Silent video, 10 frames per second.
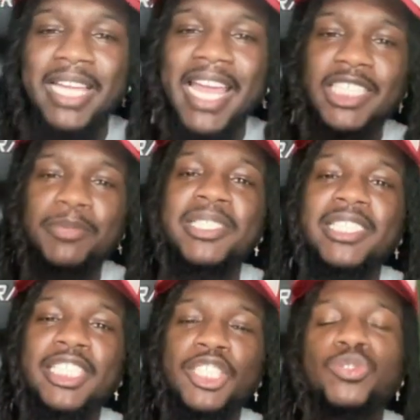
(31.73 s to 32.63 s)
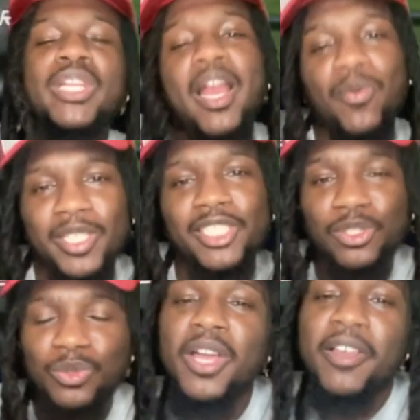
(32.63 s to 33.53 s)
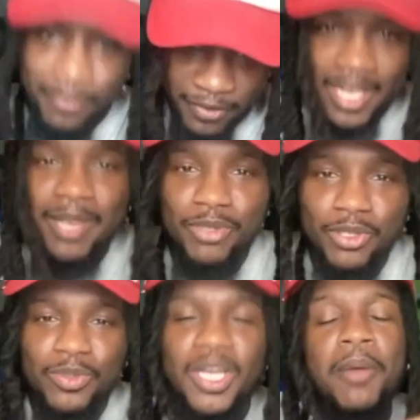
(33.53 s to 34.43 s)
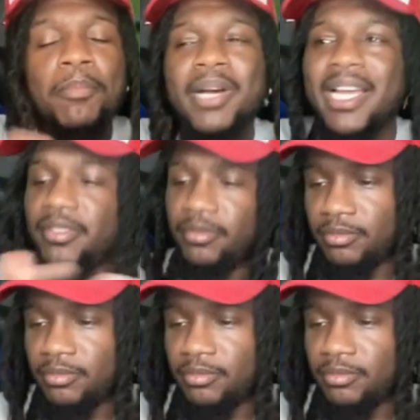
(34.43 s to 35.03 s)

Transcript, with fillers: the H B C U that I went to, FAMU, but